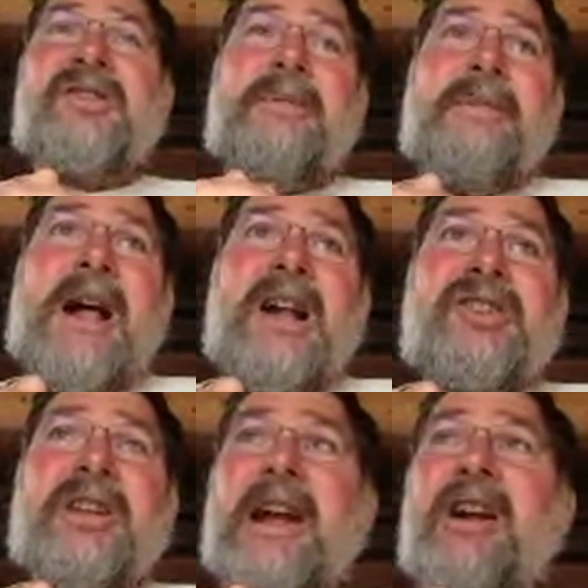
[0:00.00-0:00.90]
I mean,
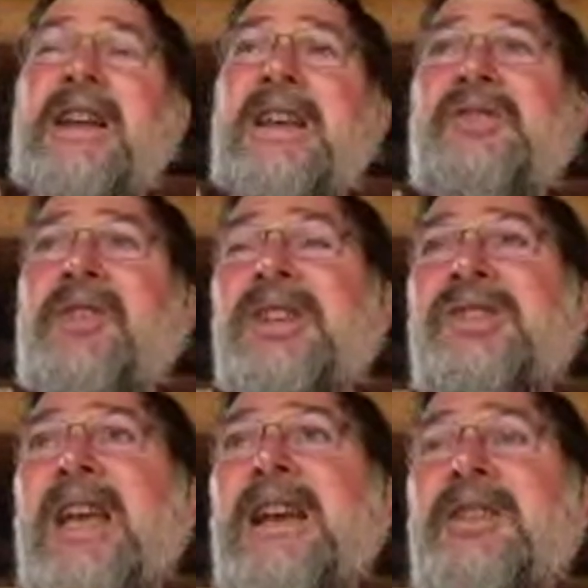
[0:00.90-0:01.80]
modularity is for the
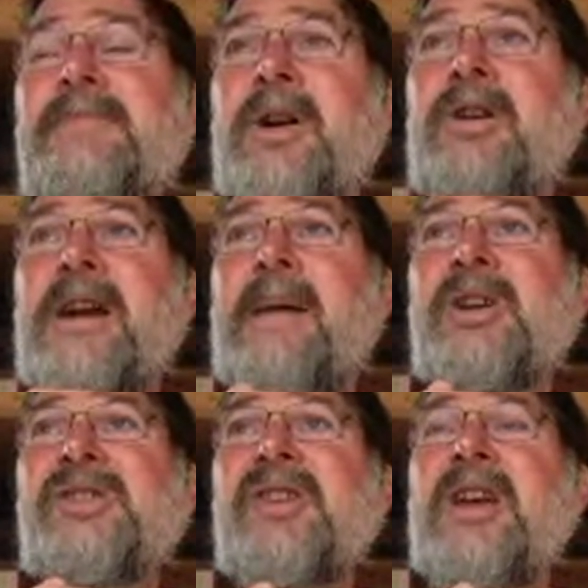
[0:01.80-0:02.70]
sake of the
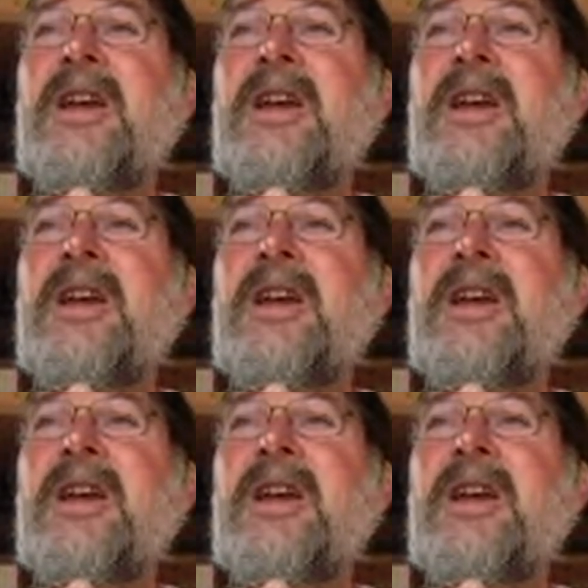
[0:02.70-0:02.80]
programmers.